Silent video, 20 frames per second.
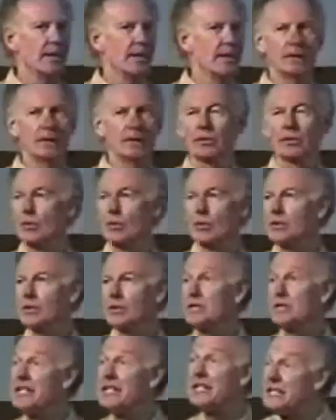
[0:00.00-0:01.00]
that they're going to
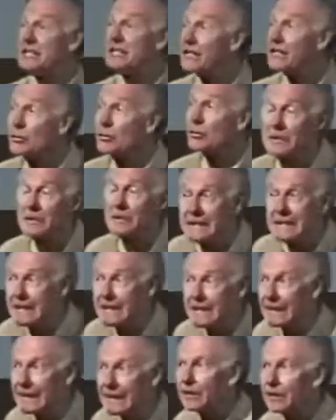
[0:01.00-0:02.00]

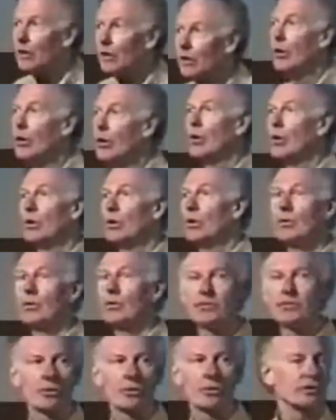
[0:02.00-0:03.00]
disintermediate
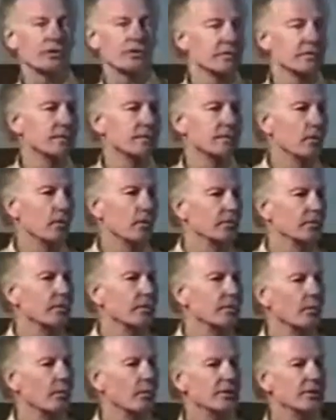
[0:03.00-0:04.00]
all sorts of folks.
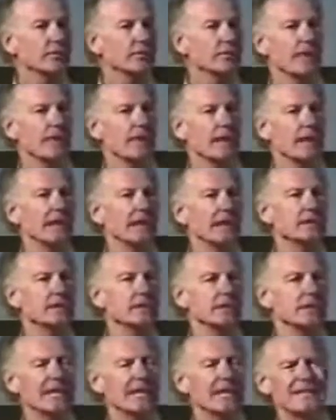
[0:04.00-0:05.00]
Well, what you're finding
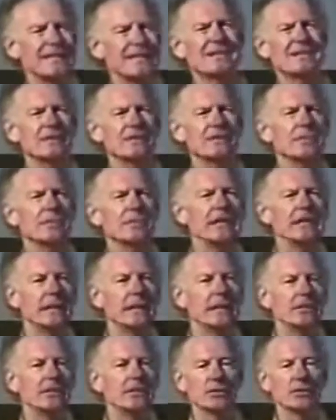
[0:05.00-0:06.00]
is that that
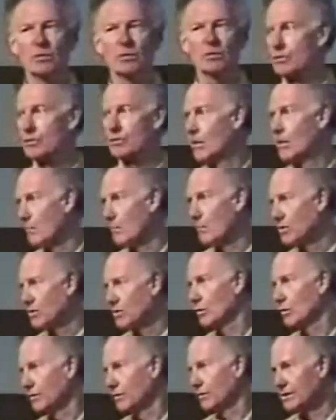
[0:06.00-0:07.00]
disintermediation was
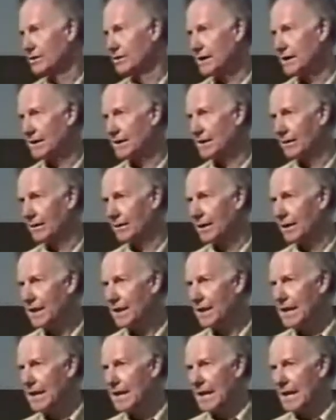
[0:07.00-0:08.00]
much overstated.
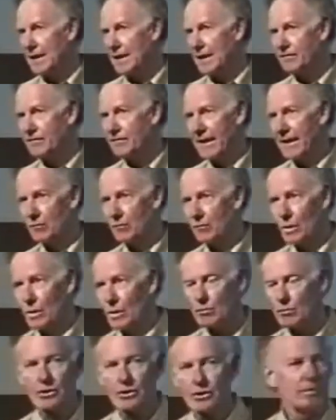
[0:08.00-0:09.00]
And in fact,
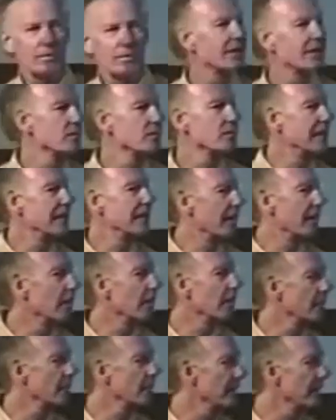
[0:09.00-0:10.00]
what we're, because we
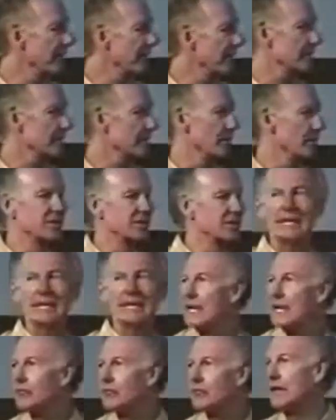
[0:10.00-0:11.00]
cannot be experts in
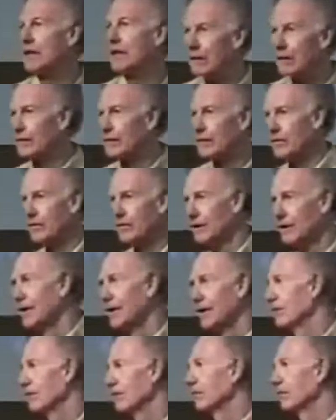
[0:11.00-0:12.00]
every area of our
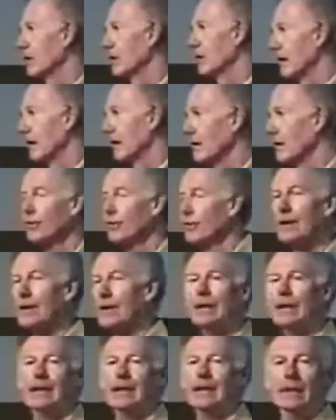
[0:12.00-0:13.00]
life. For our health,
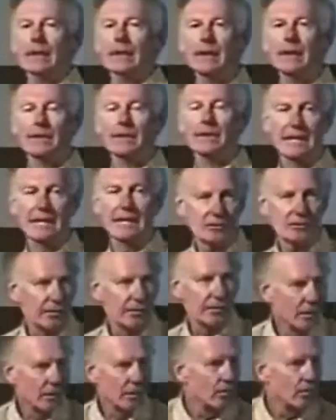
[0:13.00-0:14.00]
uh, yes,
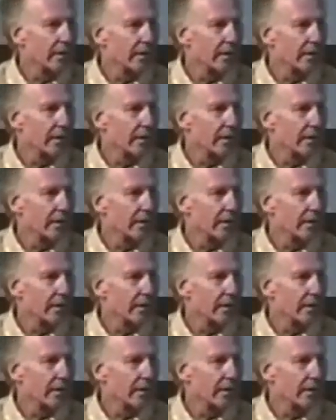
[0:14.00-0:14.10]
we know